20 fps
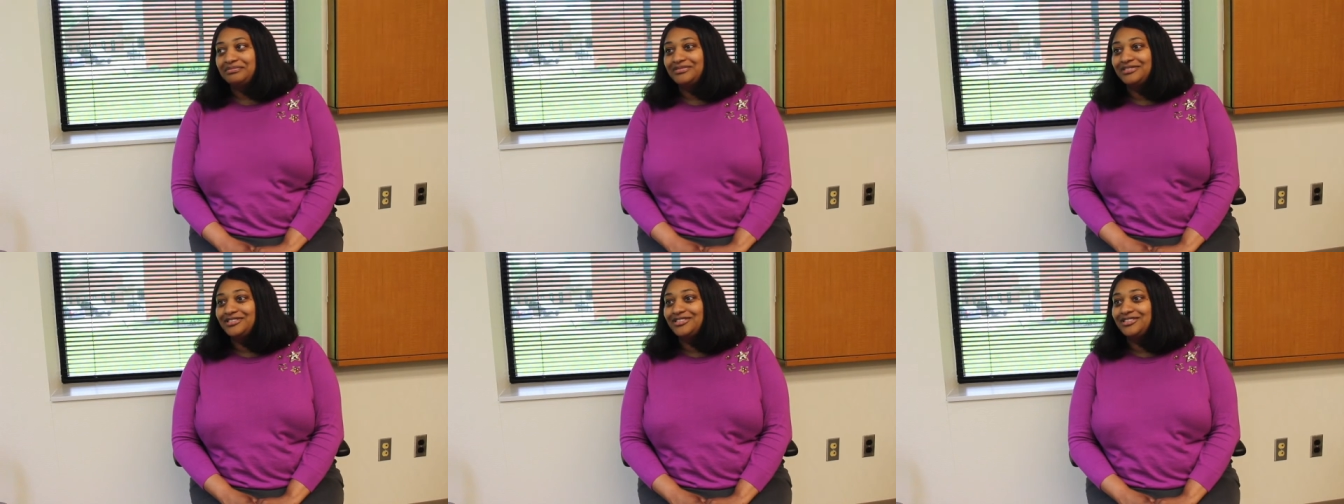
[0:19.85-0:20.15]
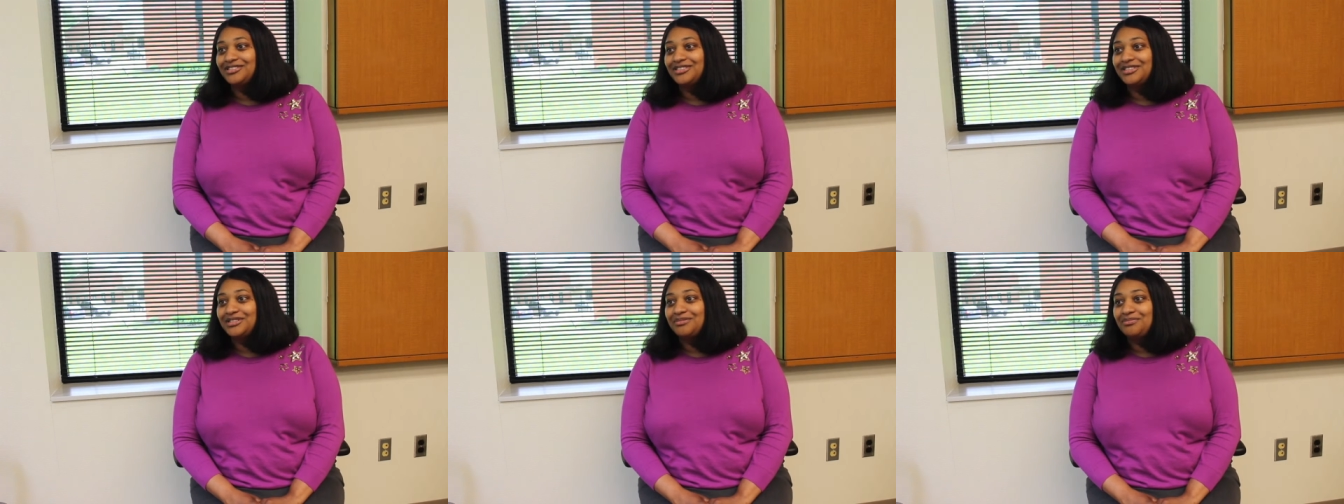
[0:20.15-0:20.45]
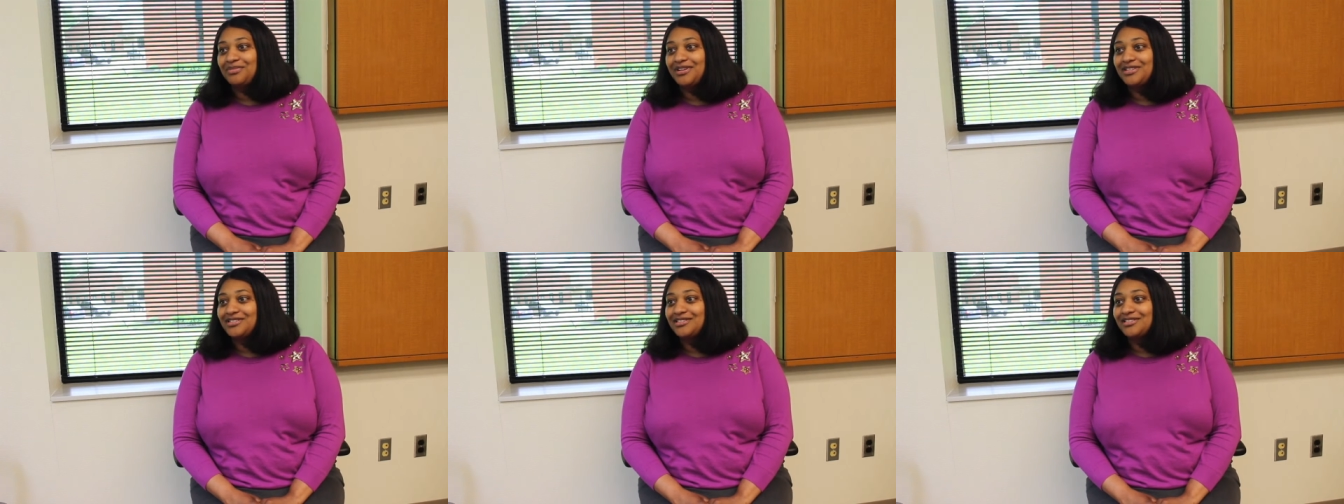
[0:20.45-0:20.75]
usually
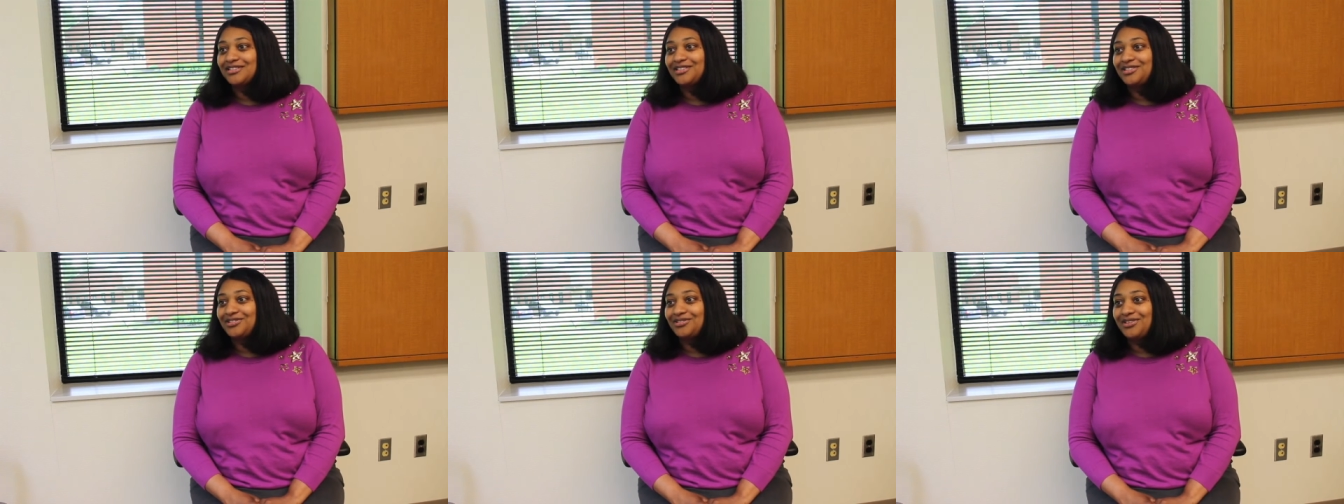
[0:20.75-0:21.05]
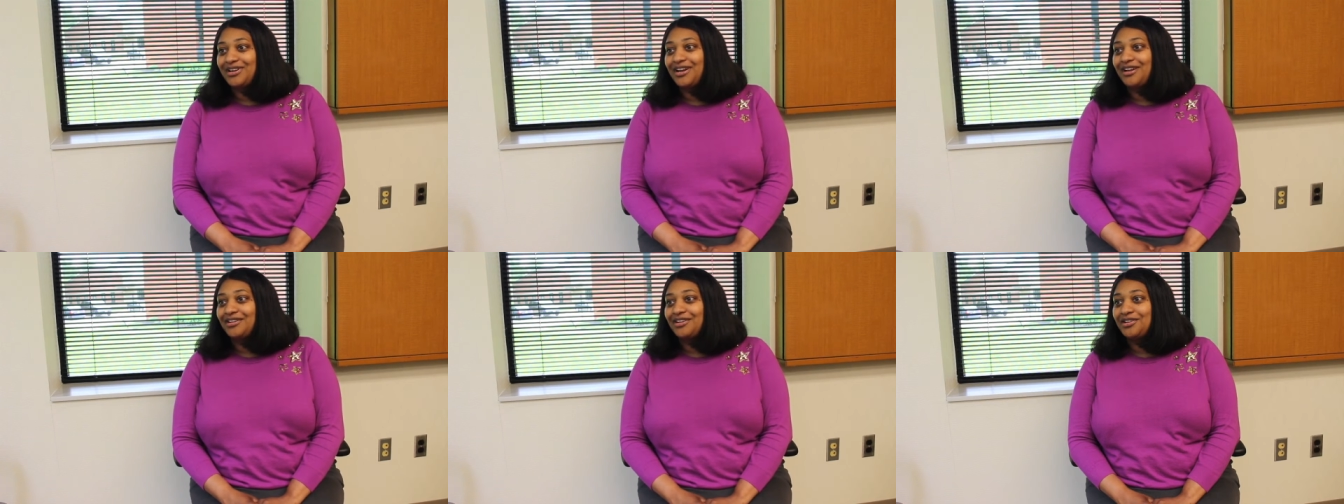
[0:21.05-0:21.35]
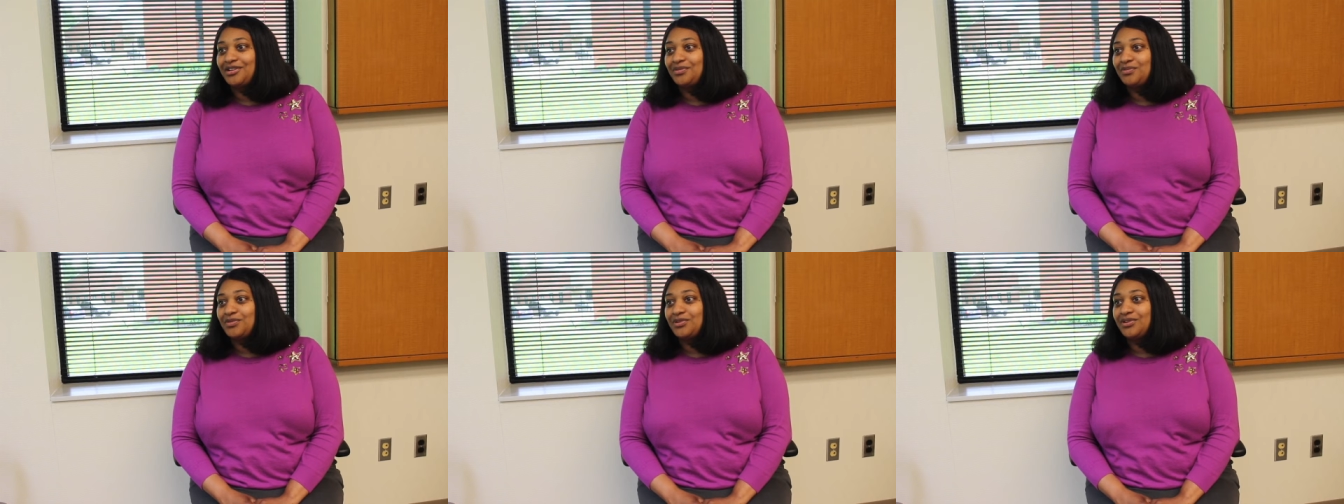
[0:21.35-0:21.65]
bustling around
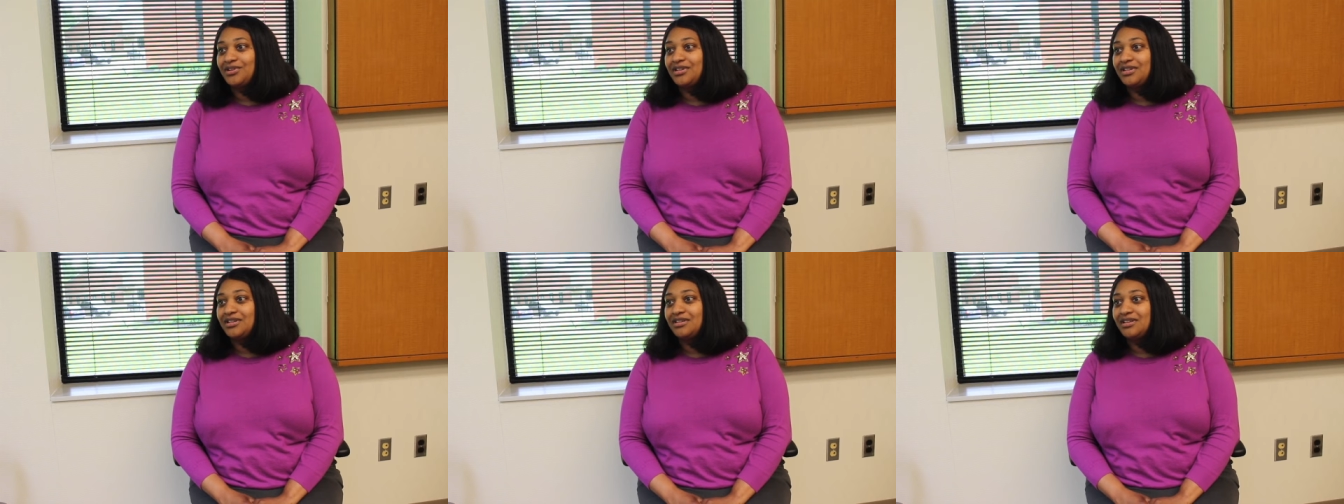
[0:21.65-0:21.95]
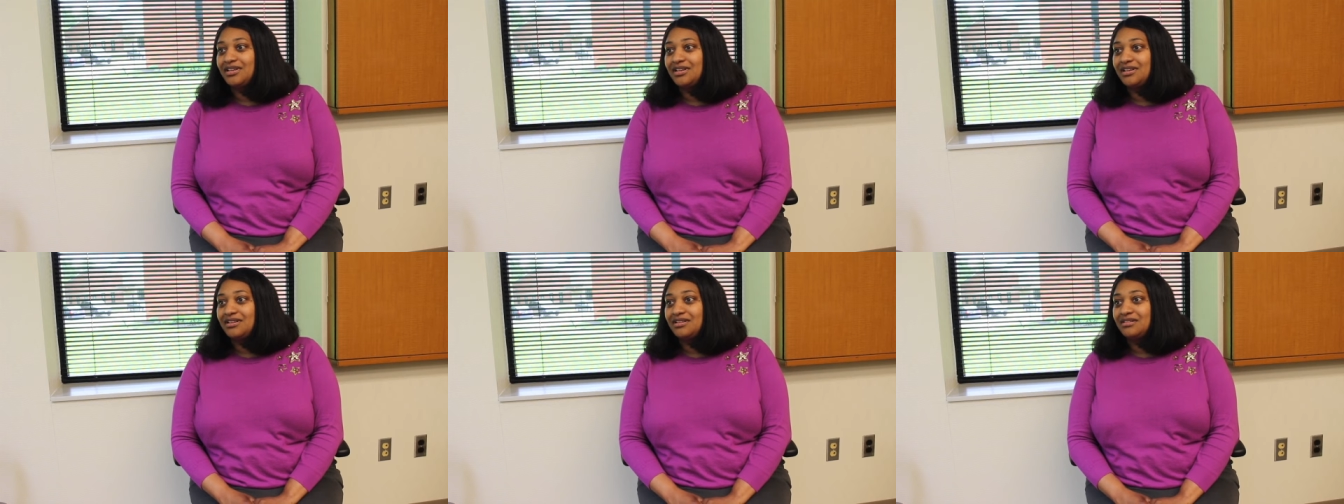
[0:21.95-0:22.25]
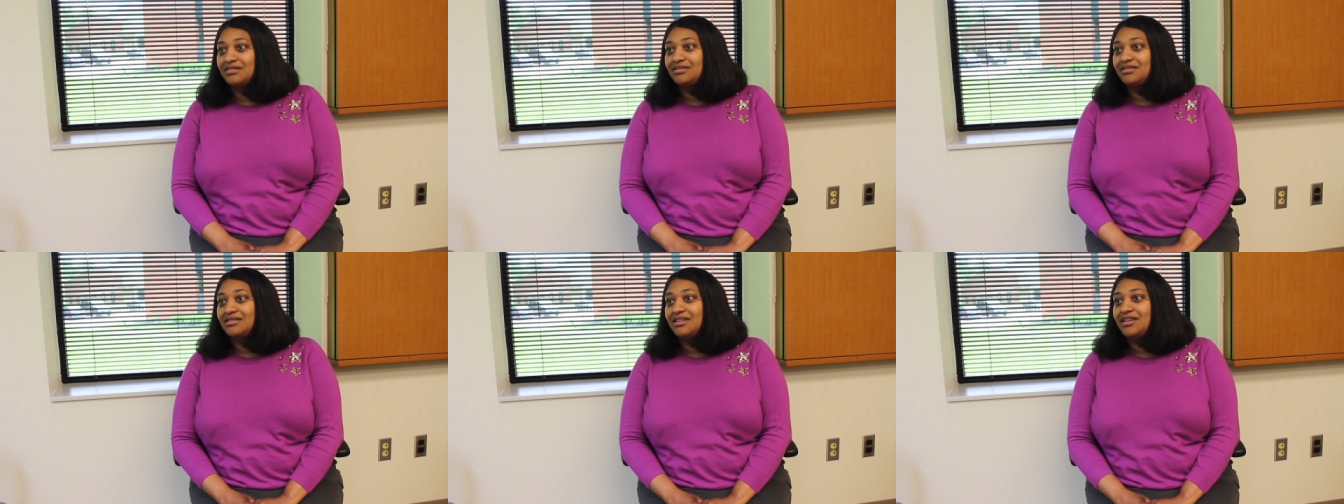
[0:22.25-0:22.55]
in the morning,
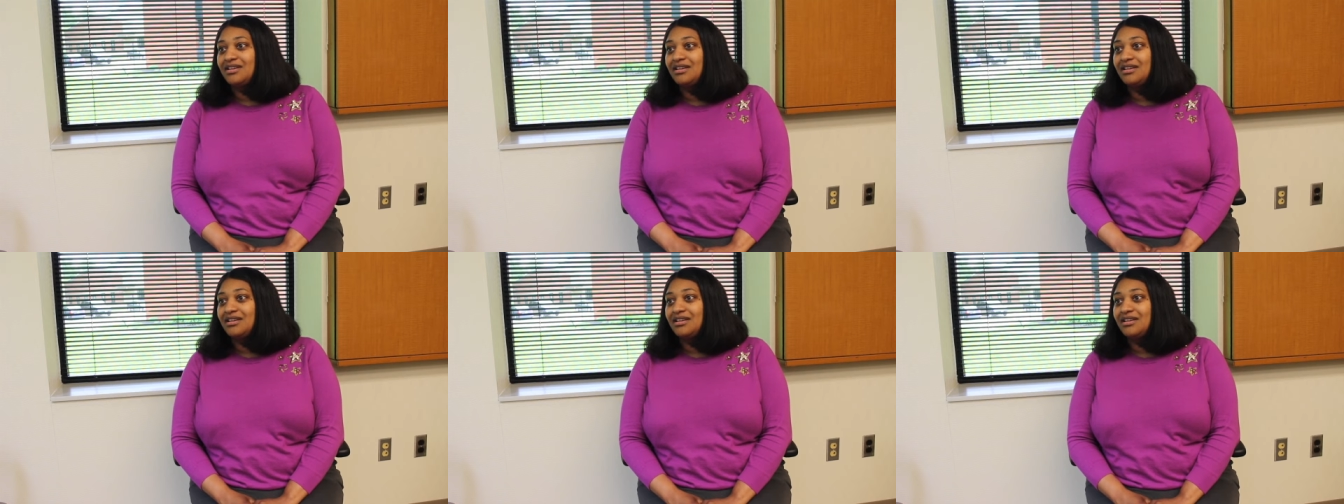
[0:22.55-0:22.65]
getting